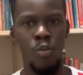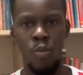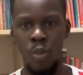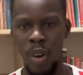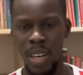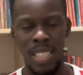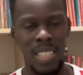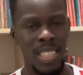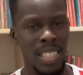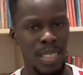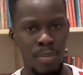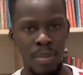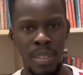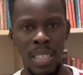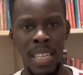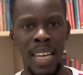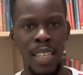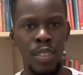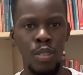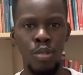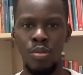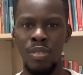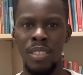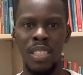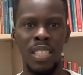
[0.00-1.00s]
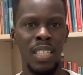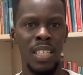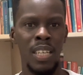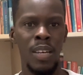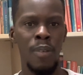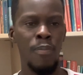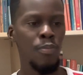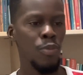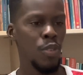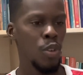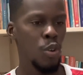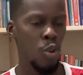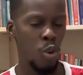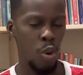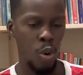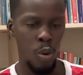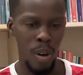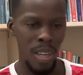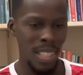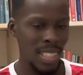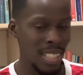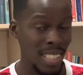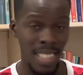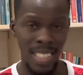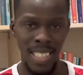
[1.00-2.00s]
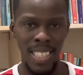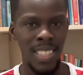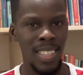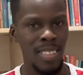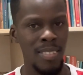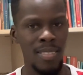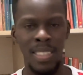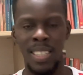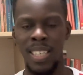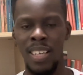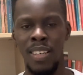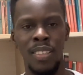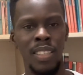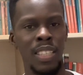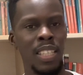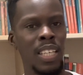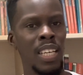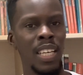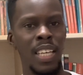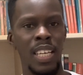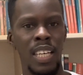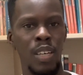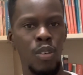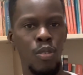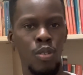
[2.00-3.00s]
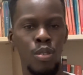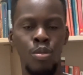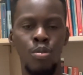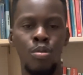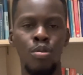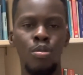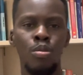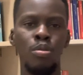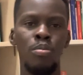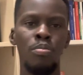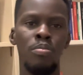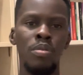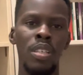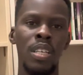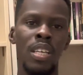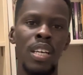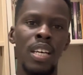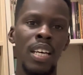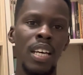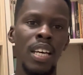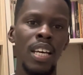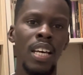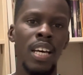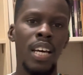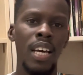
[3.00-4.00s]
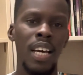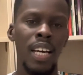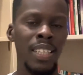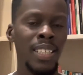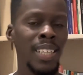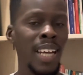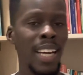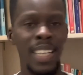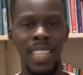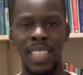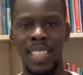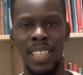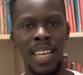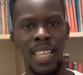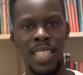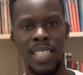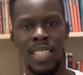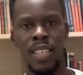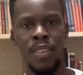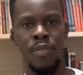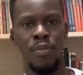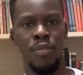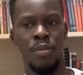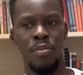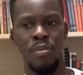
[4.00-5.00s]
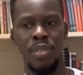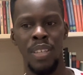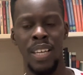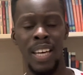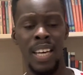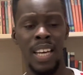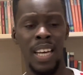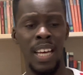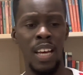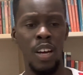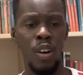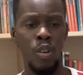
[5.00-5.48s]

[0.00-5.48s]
Once he began to tick, or once he settled down, it was going to be done and dusted from there.